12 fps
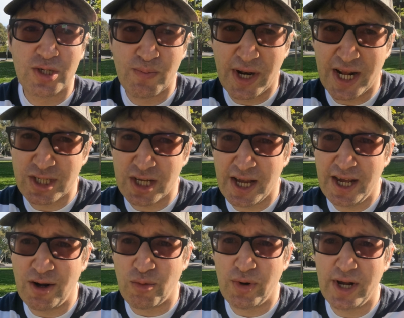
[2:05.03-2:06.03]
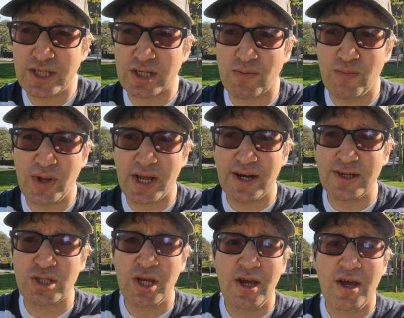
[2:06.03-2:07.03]
But that's a hidden risk
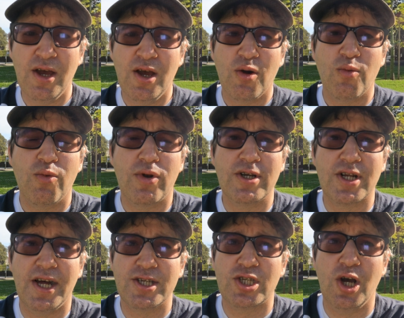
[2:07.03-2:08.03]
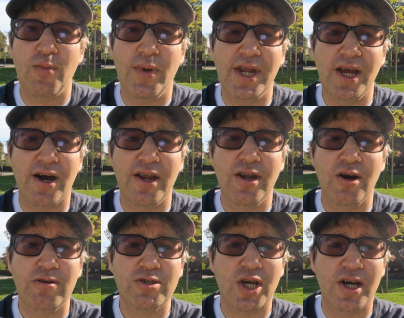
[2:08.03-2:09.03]
because there's so many
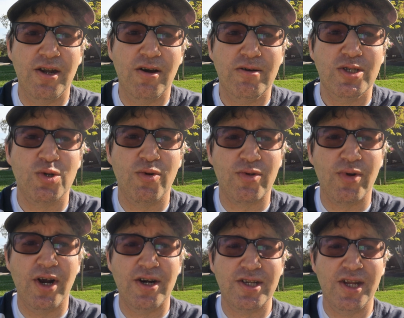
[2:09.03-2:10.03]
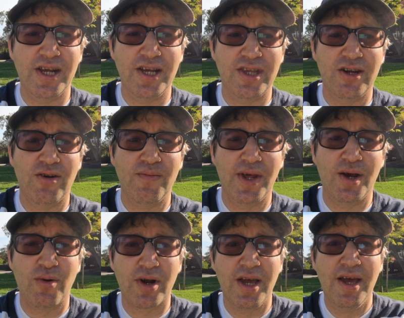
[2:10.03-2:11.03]
unknowns with regard to the Ethereum
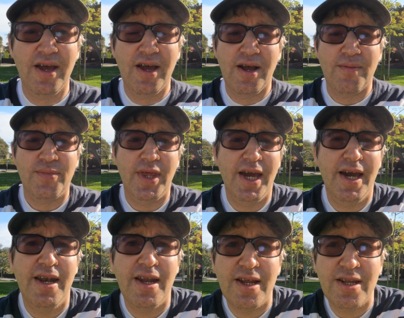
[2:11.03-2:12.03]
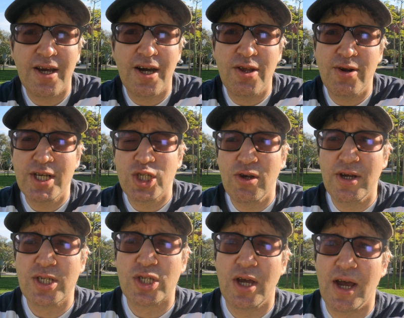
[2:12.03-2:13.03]
network. Then the other issue
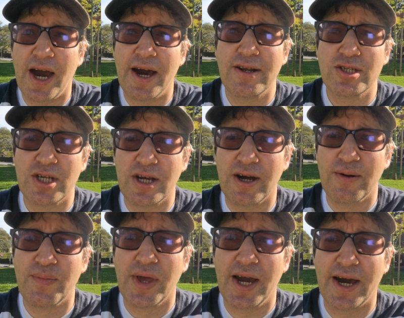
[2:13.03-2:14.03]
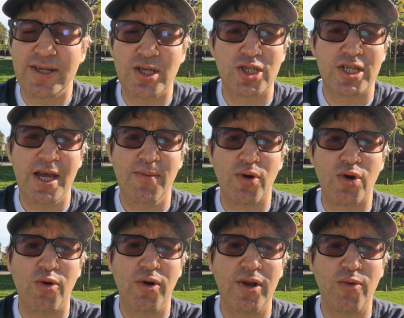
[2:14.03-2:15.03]
is, how does a stable
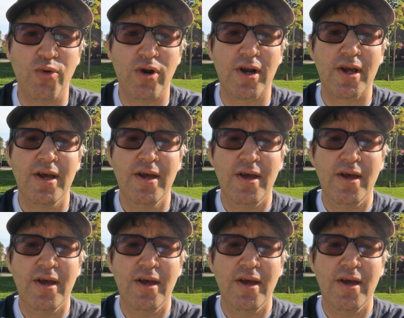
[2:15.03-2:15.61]
coin work?